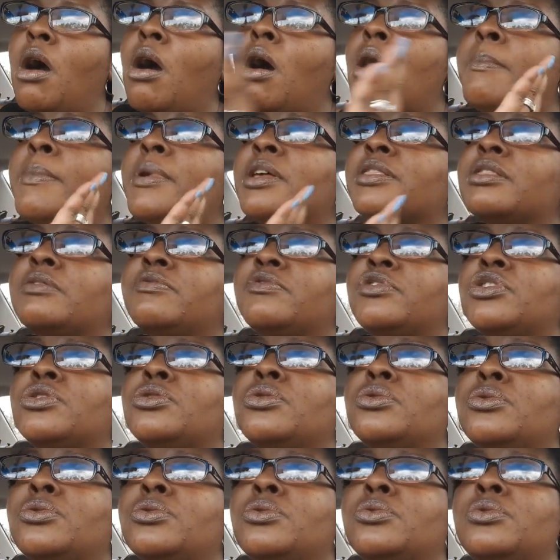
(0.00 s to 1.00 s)
all month of
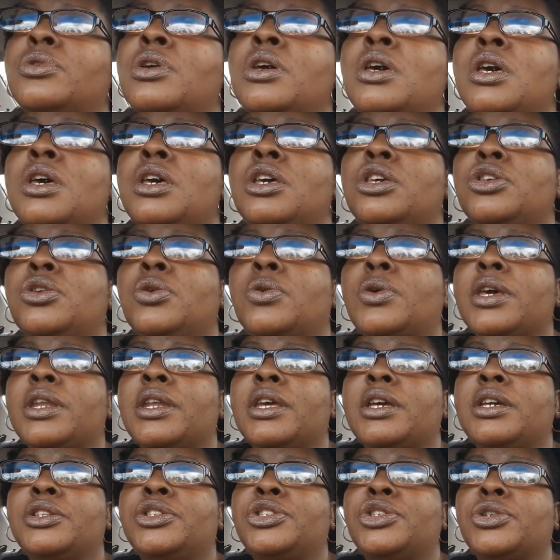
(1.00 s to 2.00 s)
June you
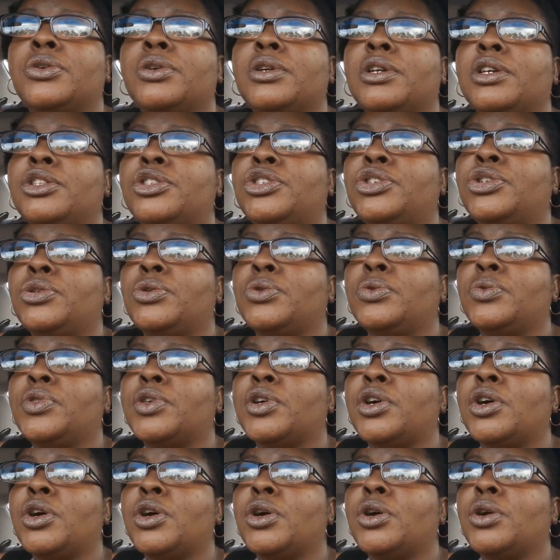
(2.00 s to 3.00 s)
can enter into
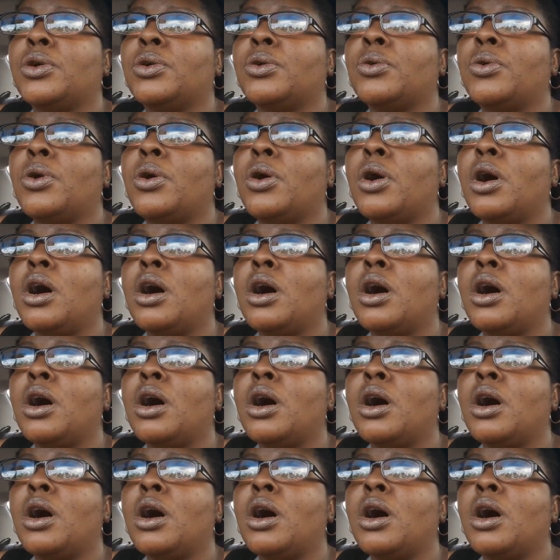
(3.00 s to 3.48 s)
the